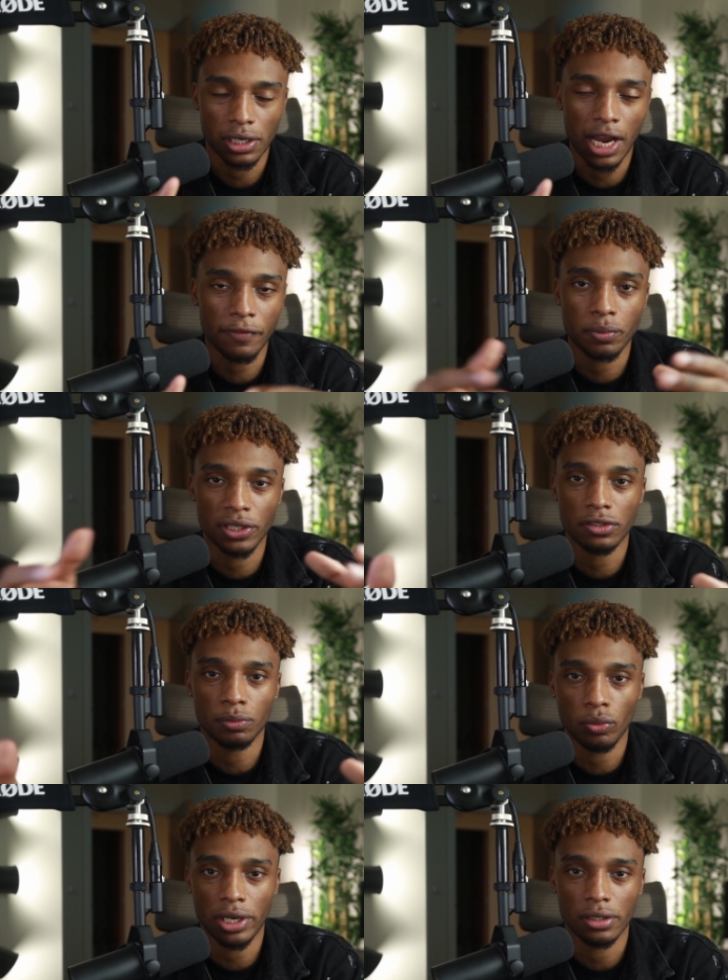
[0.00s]
I have a
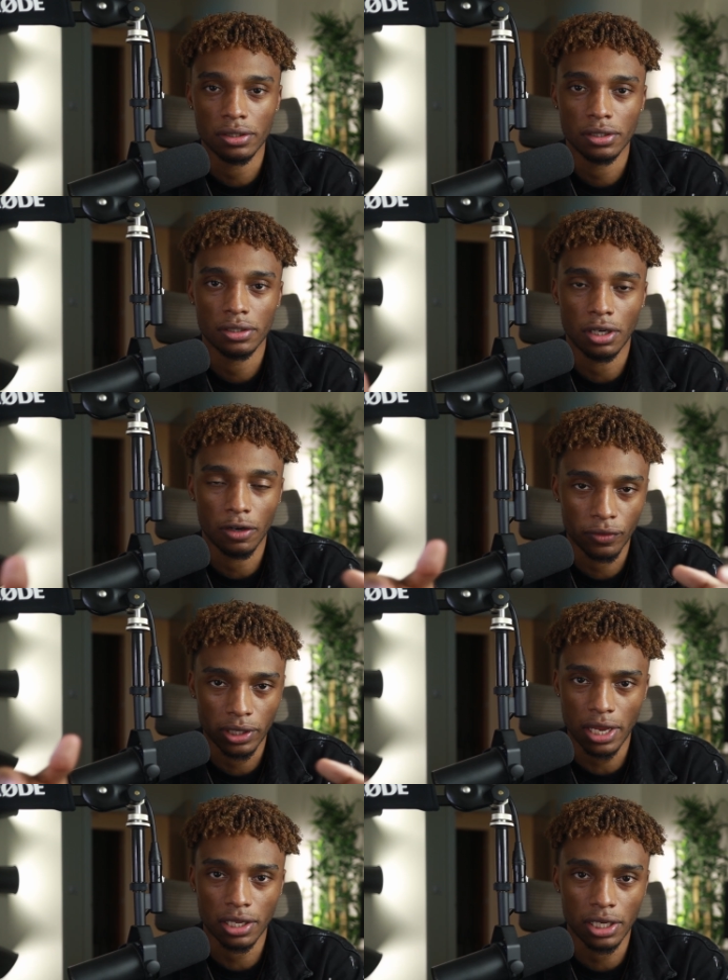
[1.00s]
predictable way of
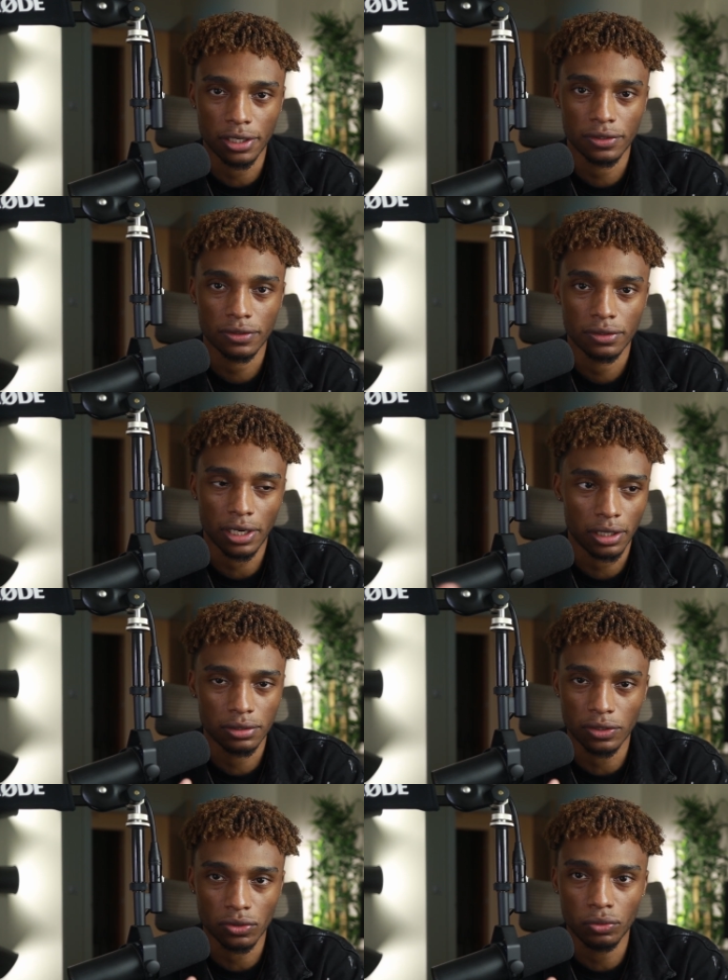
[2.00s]
getting clients. Like
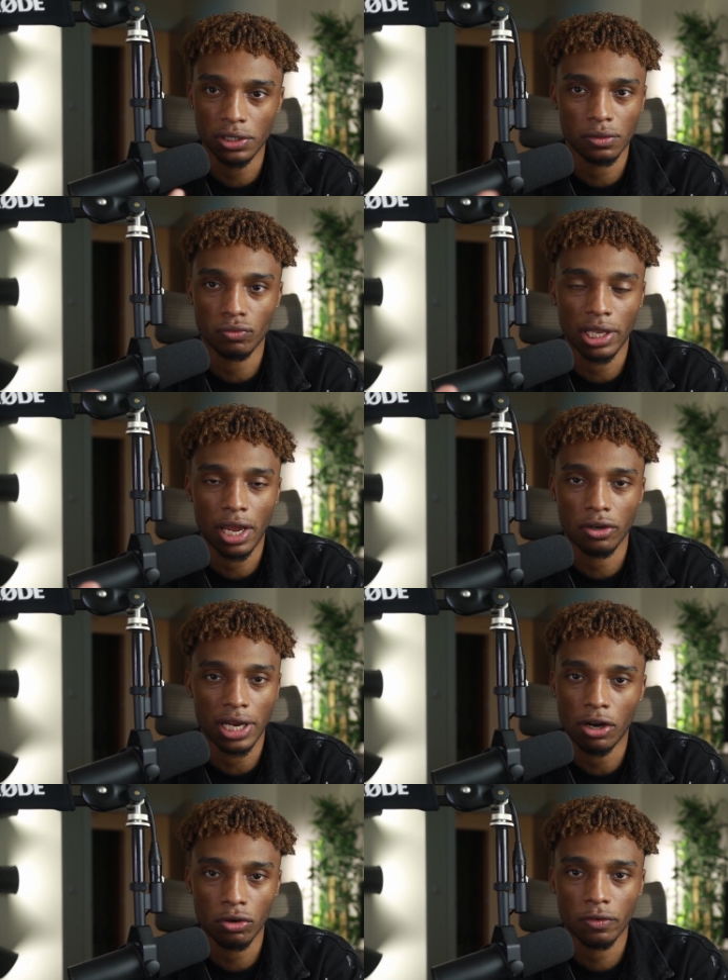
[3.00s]
there's no need to rely on
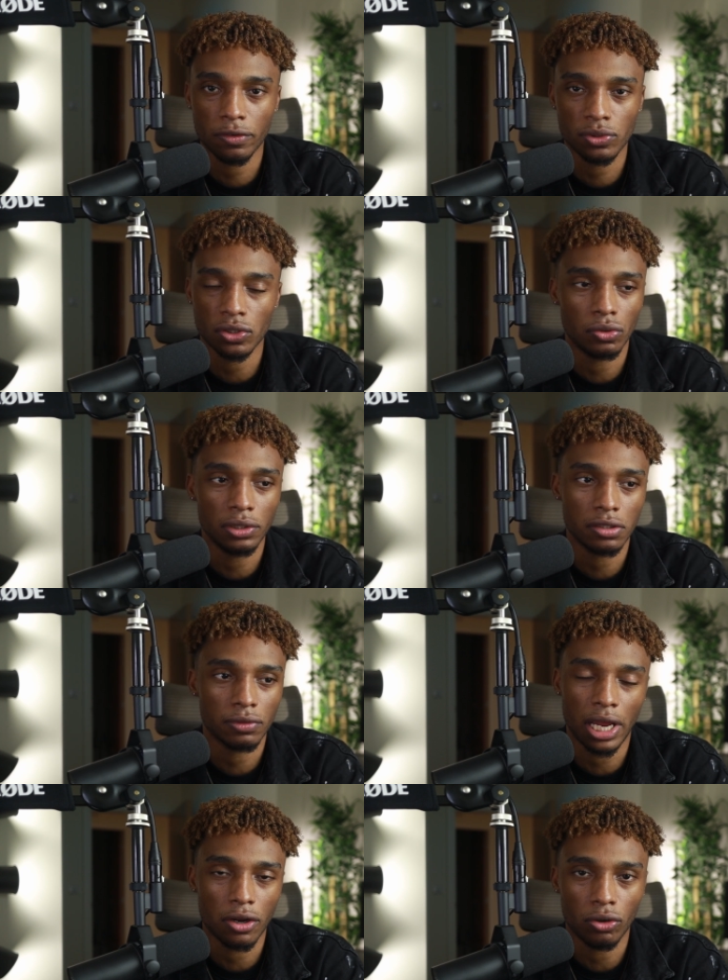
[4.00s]
algorithms. There's no need to
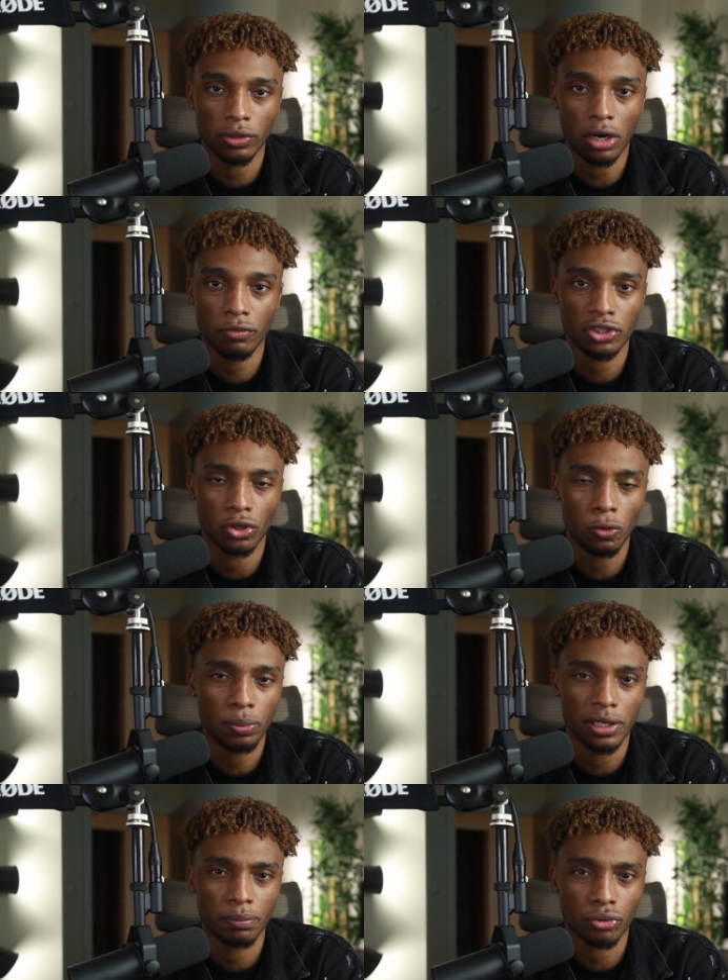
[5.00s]
rely on cold outreach and
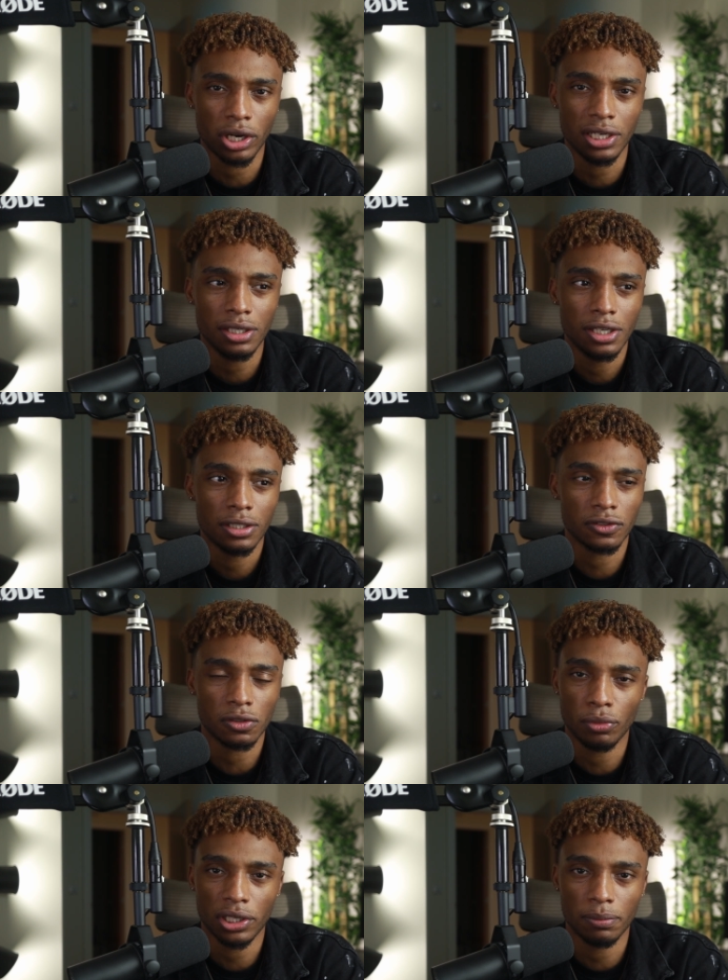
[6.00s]
hoping and praying that
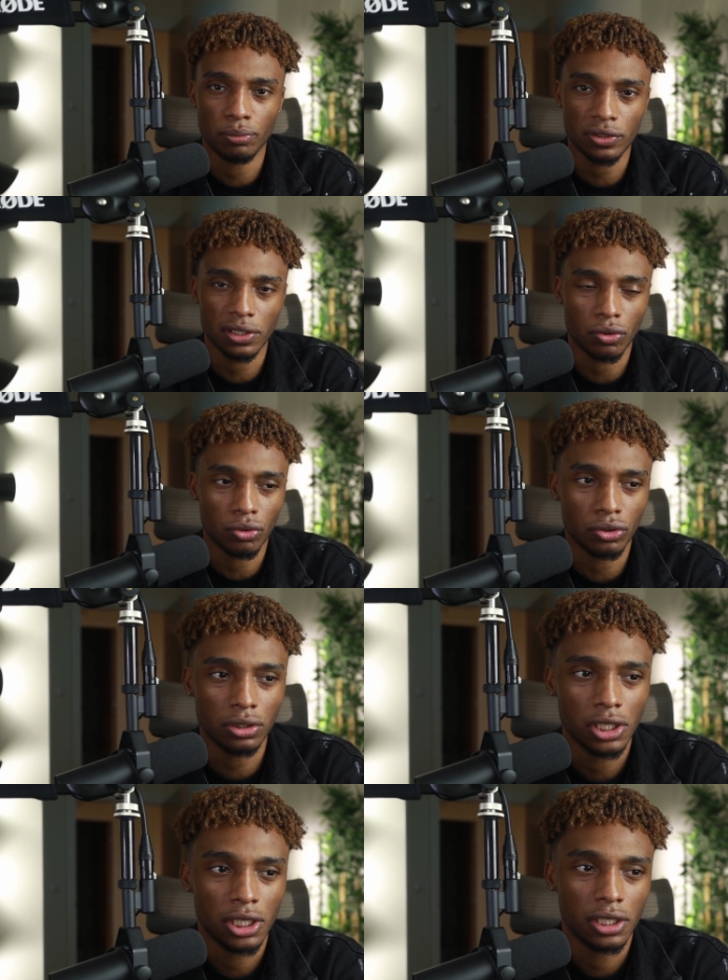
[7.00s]
somebody books in a
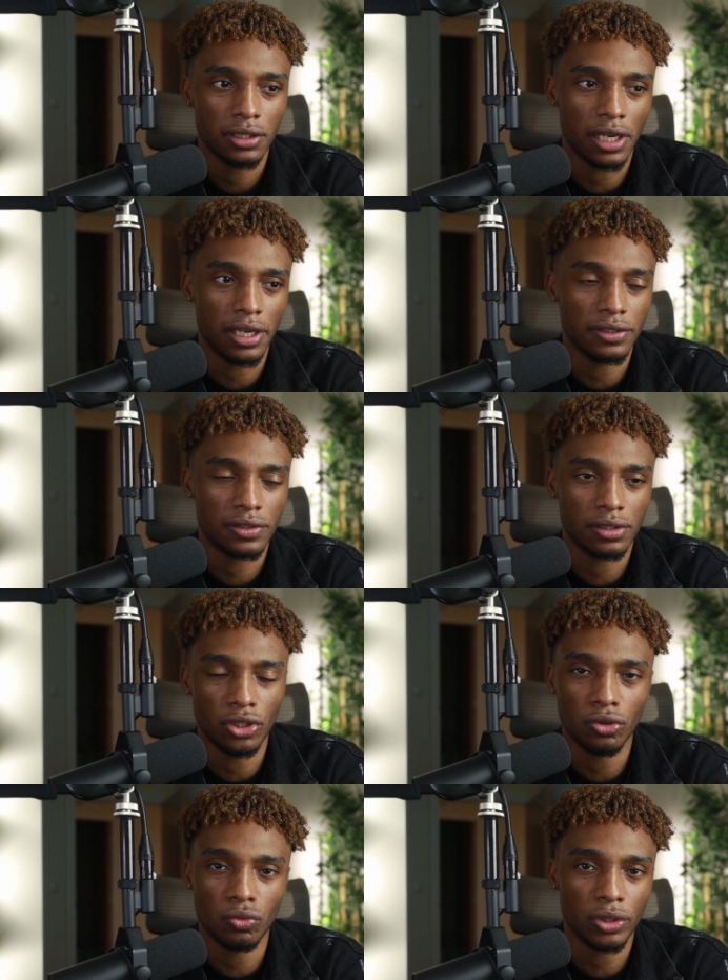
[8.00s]
call. There's
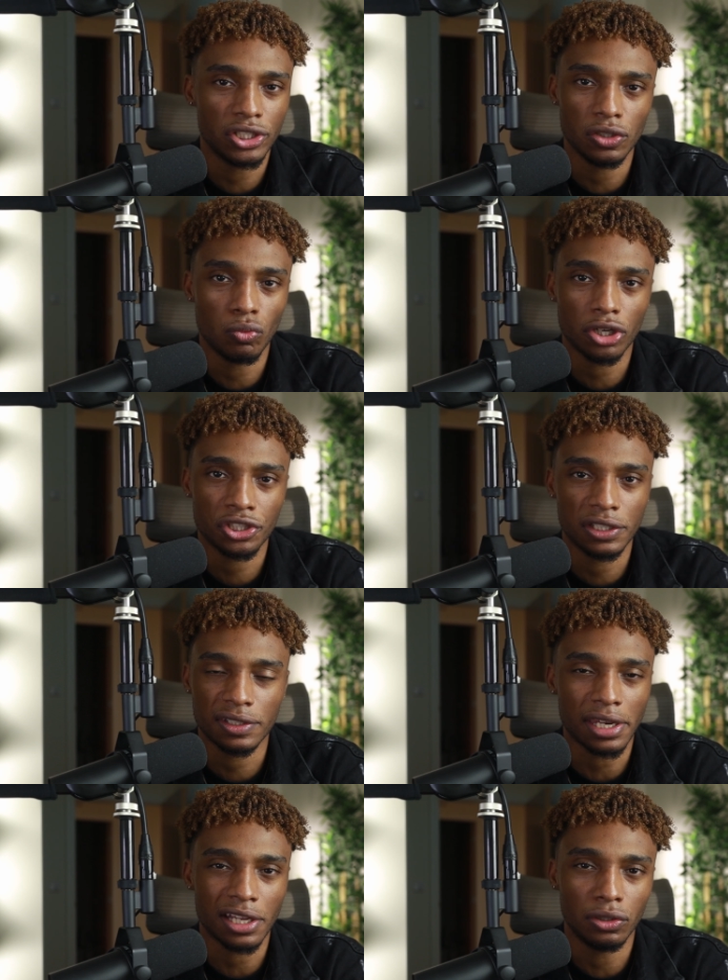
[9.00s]
no wishy-washy
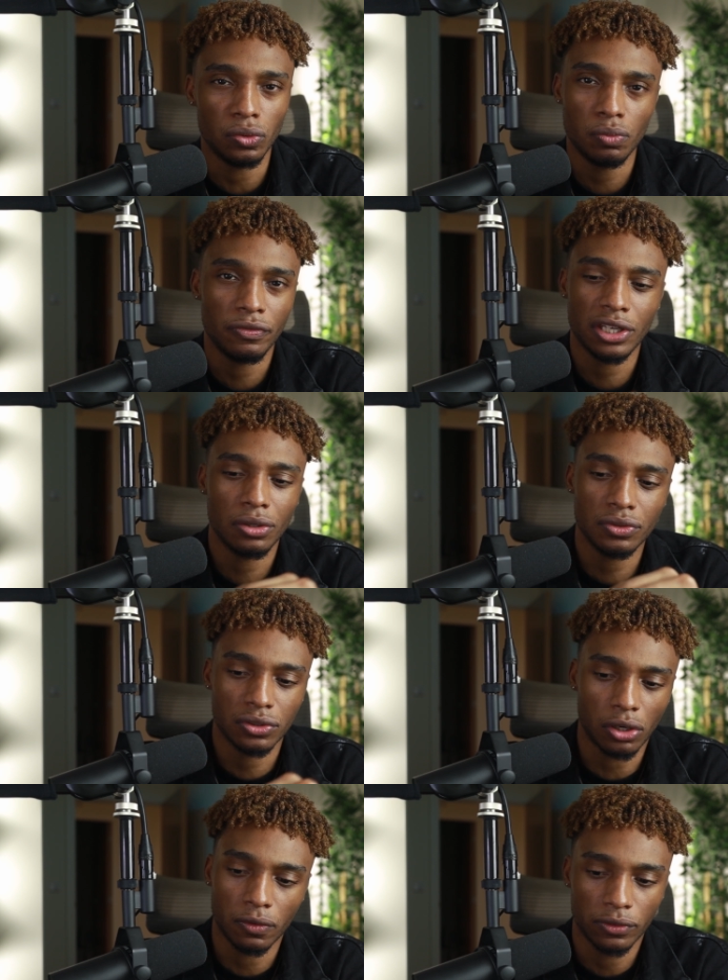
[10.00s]
sending loom videos,
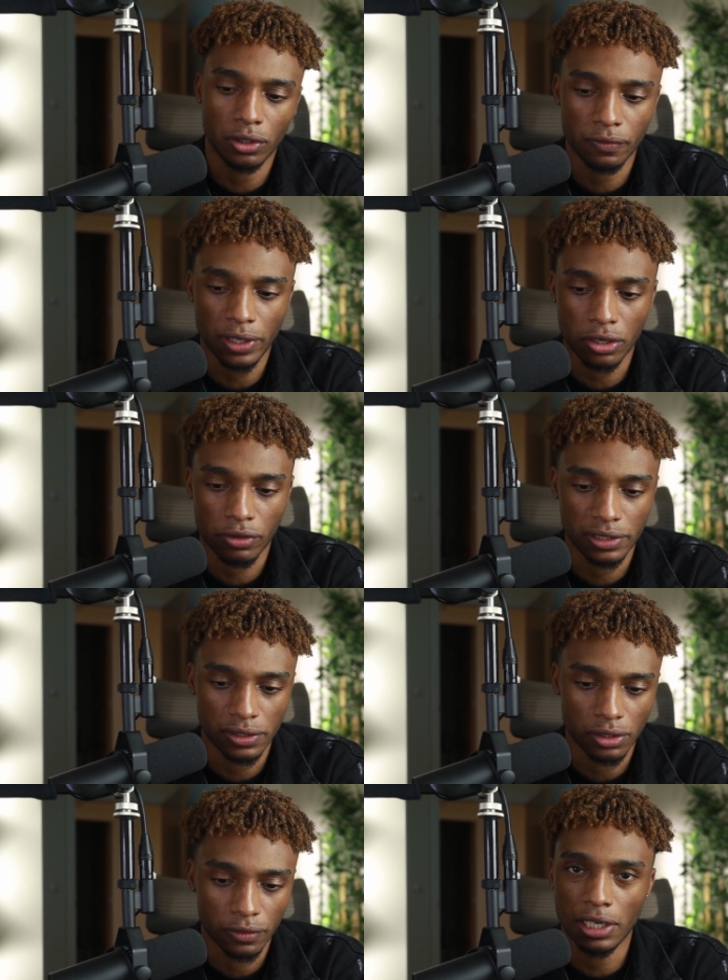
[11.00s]
none of none of that crazy
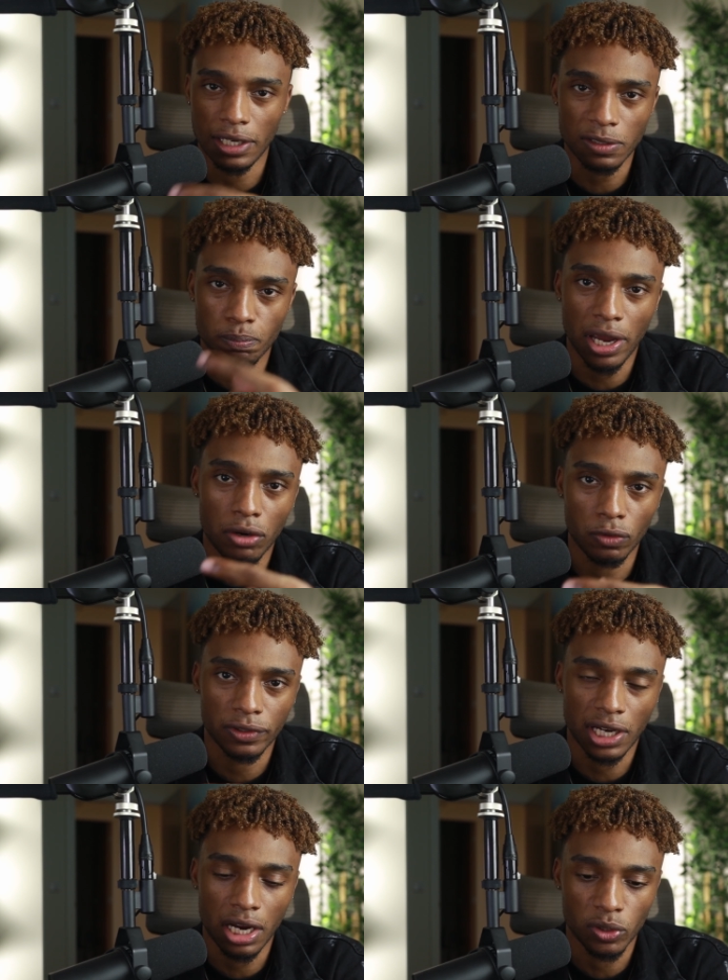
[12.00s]
stuff. It gets better over
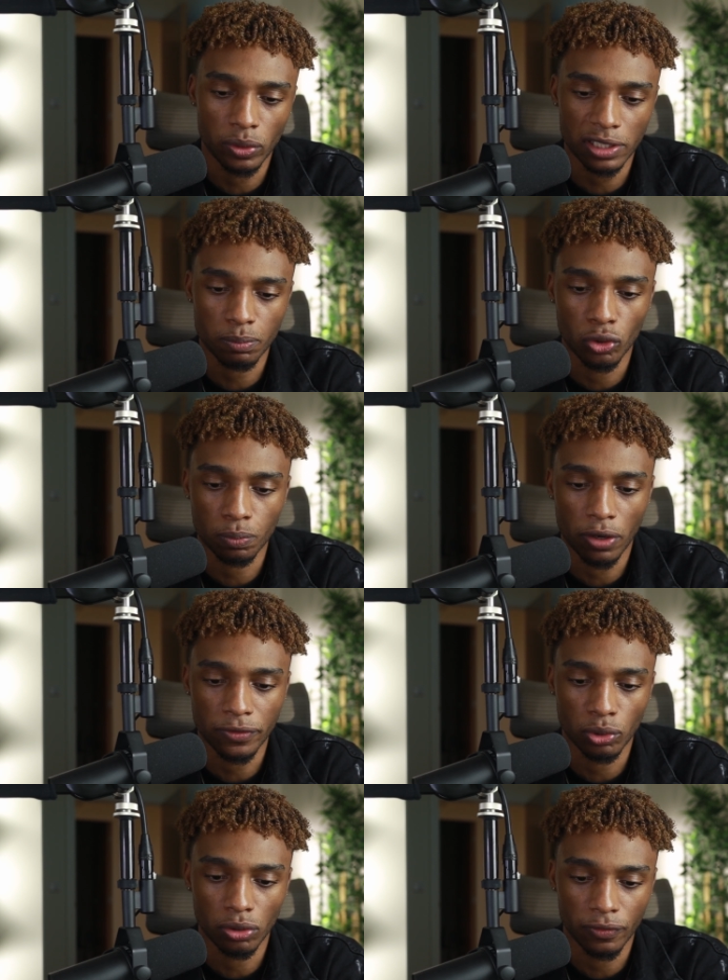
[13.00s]
time as well, it gets more
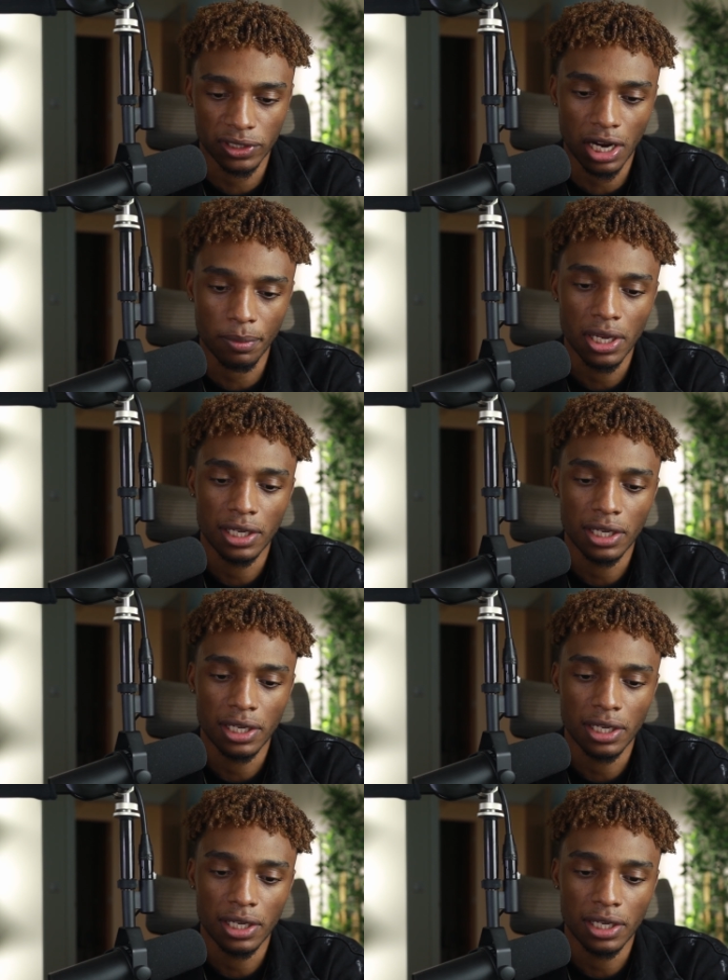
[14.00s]
profitable over time.